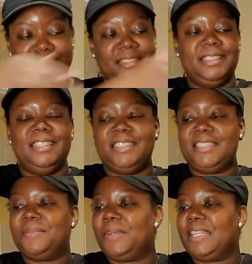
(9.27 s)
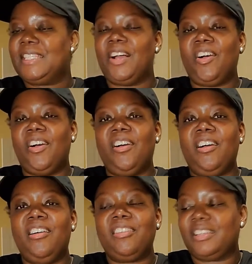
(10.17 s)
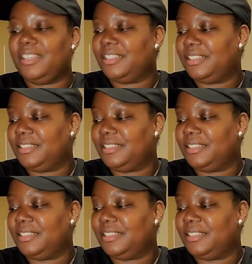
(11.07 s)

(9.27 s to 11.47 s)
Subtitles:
Just want to talk.